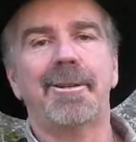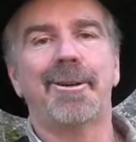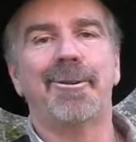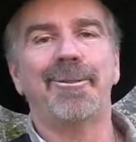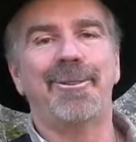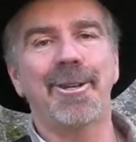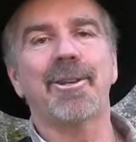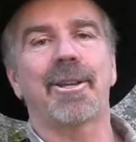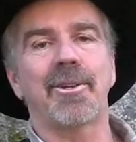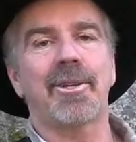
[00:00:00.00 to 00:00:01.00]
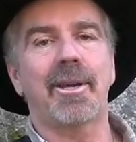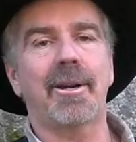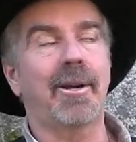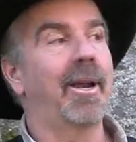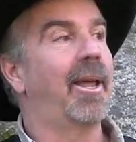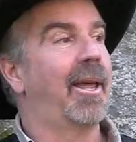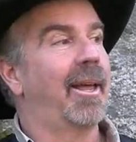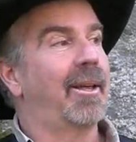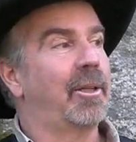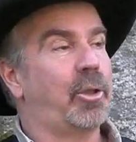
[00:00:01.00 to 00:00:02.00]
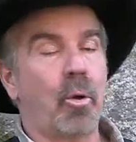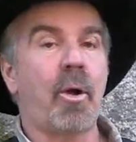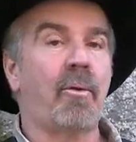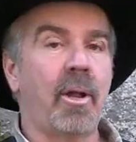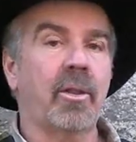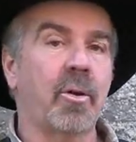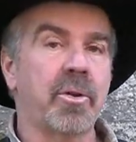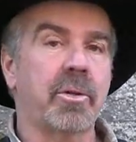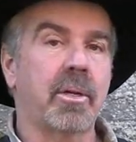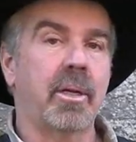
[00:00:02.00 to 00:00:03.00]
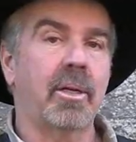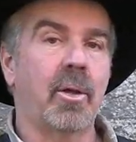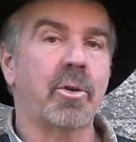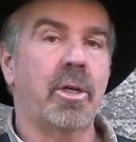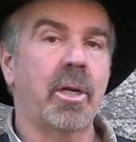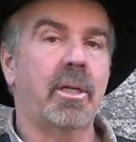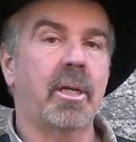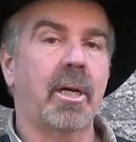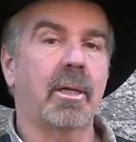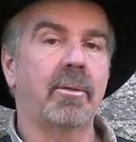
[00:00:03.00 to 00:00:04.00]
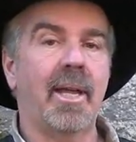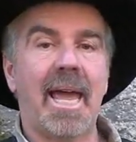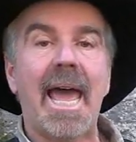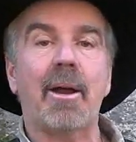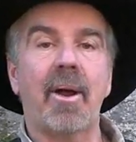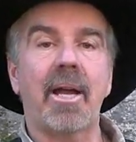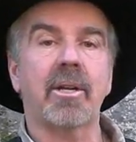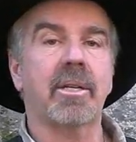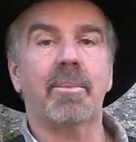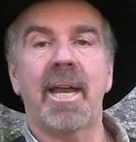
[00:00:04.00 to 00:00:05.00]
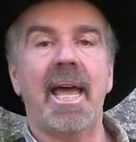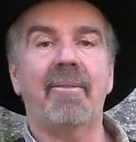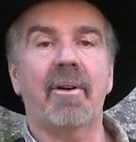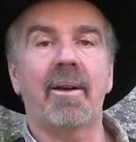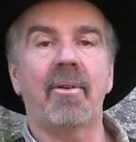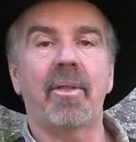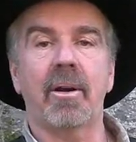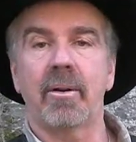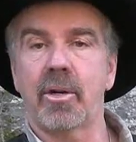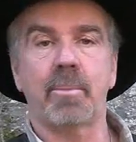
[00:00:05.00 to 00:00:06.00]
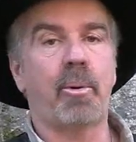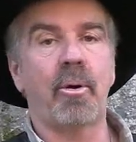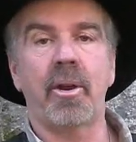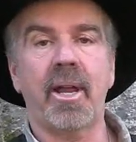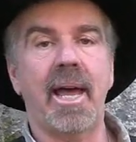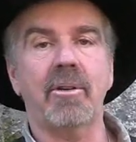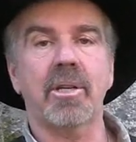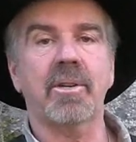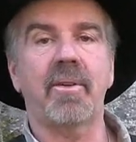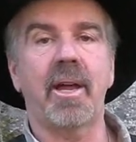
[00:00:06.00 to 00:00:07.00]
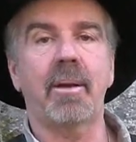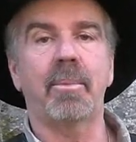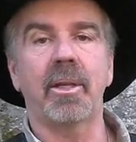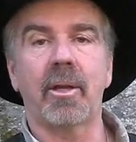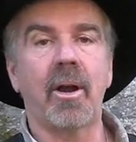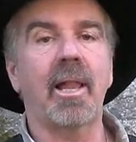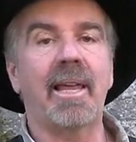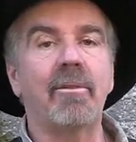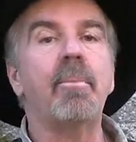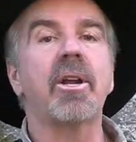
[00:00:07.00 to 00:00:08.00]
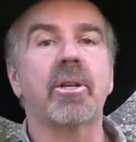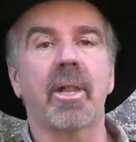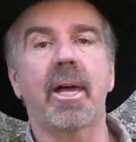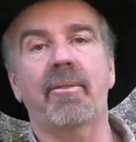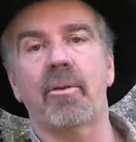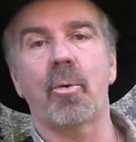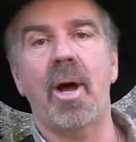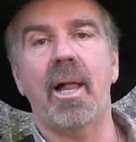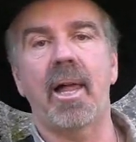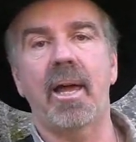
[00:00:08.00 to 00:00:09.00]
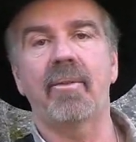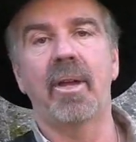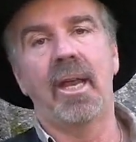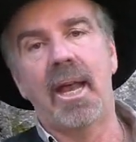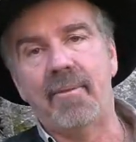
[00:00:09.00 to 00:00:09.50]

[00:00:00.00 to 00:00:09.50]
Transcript: So just consider, don't overlook those good ag ranches that have been ag forever. They're supporting their cows just fine, but they're not leaving much left for the wildlife.